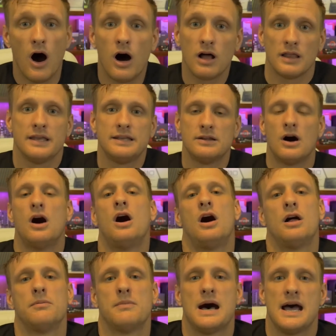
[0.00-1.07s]
All in
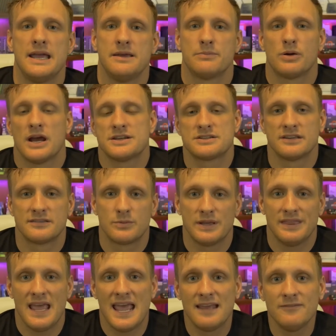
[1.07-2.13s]
all, my impressions
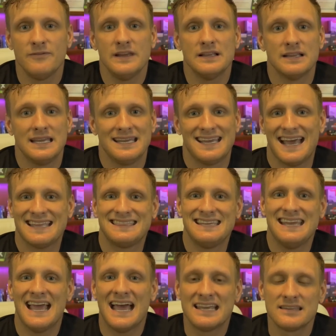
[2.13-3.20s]
with NVLink at
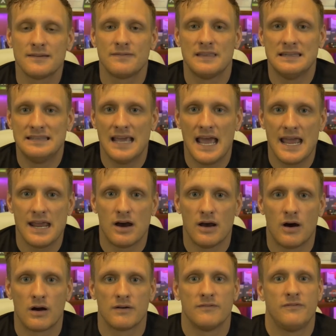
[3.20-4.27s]
the end of the day
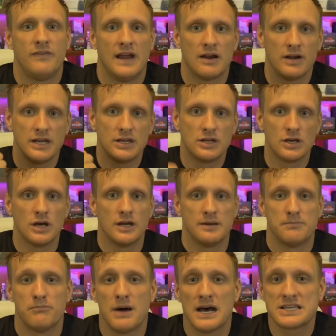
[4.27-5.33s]
are very
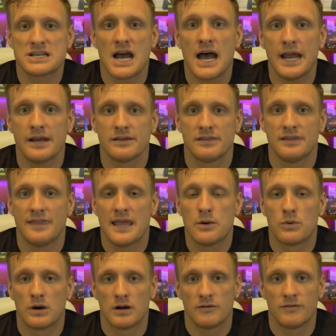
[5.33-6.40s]
good, much higher than they
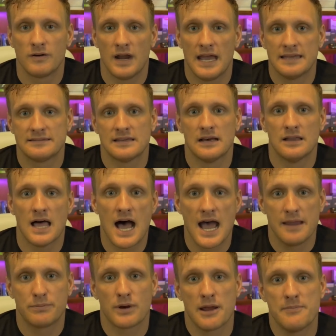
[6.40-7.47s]
were for S L
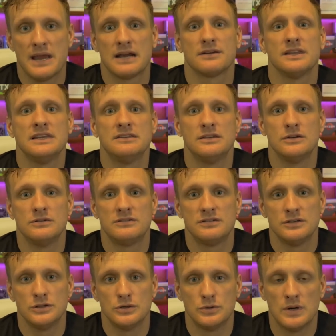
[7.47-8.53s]
I, primarily due
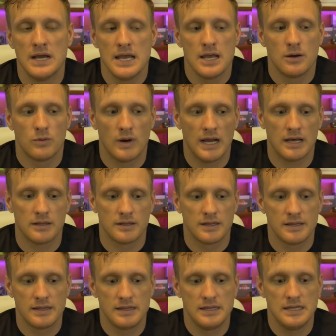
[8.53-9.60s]
to, well,
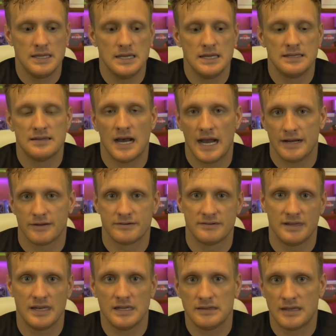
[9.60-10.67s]
the titles
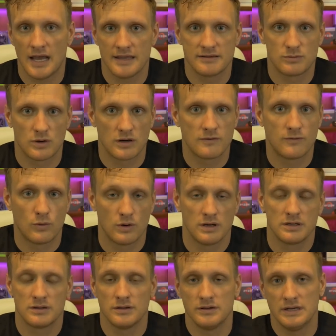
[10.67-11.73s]
that it does work for,
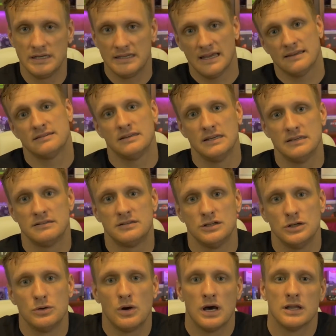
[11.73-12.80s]
including Destiny
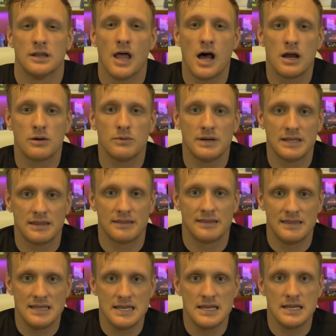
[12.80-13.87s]
two, along with
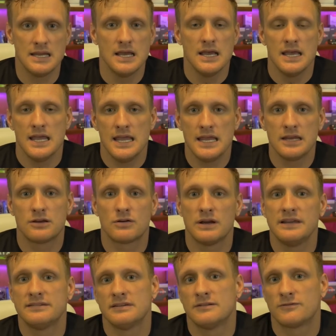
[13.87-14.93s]
the
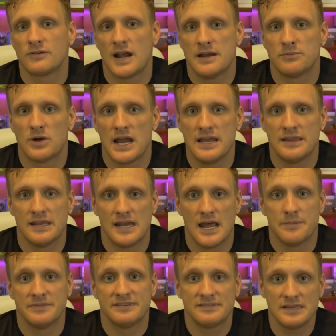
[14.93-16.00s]
increase in frame rate that
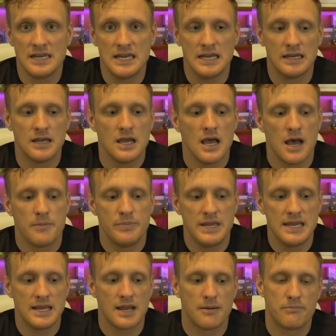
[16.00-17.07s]
I'm seeing
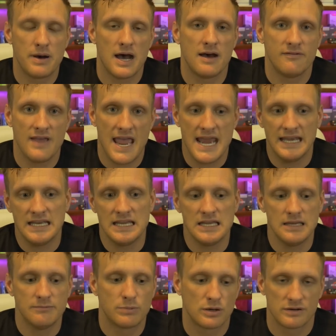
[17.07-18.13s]
being above
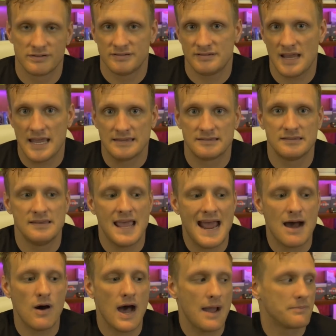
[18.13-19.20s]
eighty percent.
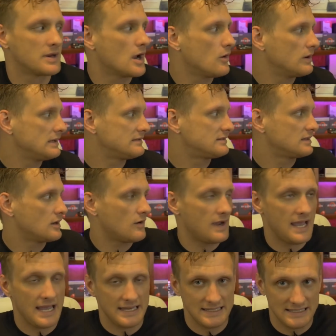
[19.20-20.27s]
Now, I'm going to go
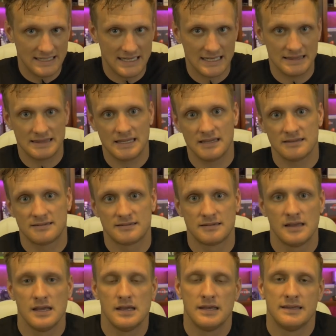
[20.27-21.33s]
ahead and get this
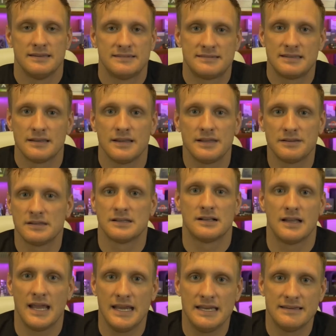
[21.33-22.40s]
silly
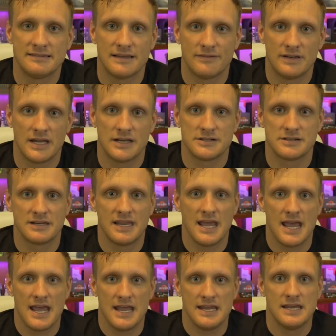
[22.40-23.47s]
little eighty-seven hundred
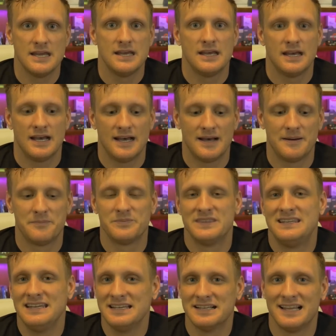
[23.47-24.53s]
K um,
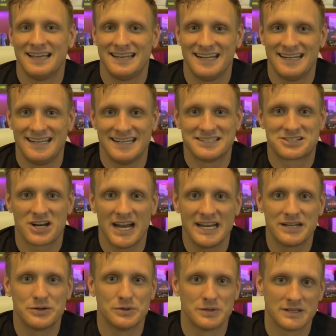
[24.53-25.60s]
delidded and try
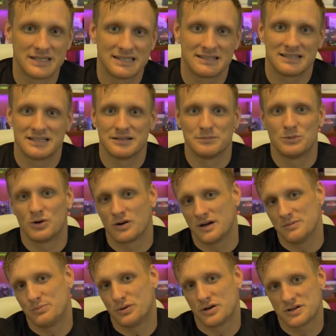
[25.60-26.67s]
to cool it a little more
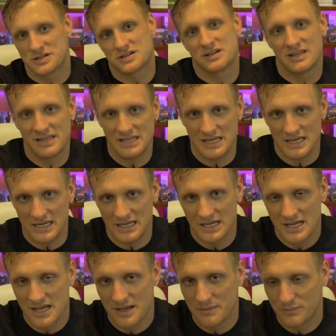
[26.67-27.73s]
and push the
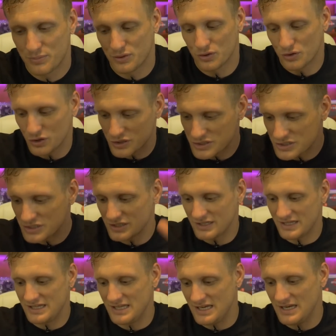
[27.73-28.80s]
push
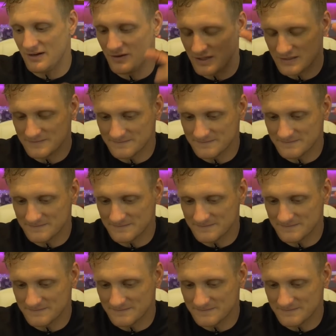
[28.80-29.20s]
the